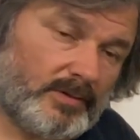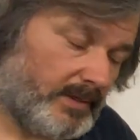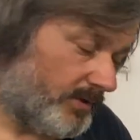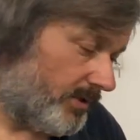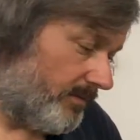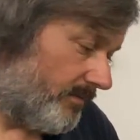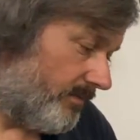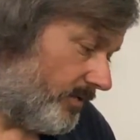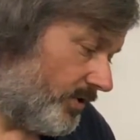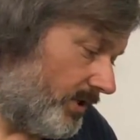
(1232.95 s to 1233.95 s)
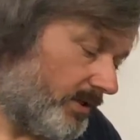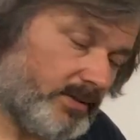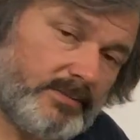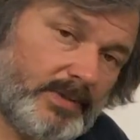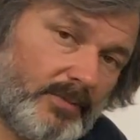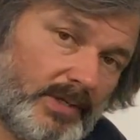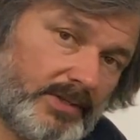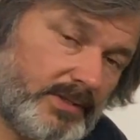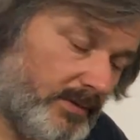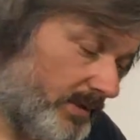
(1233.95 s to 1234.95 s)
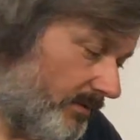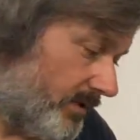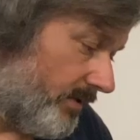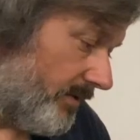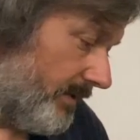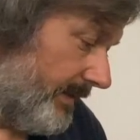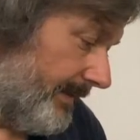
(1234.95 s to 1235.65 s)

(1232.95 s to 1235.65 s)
our engine machinist Pete Willis out of Tavistock.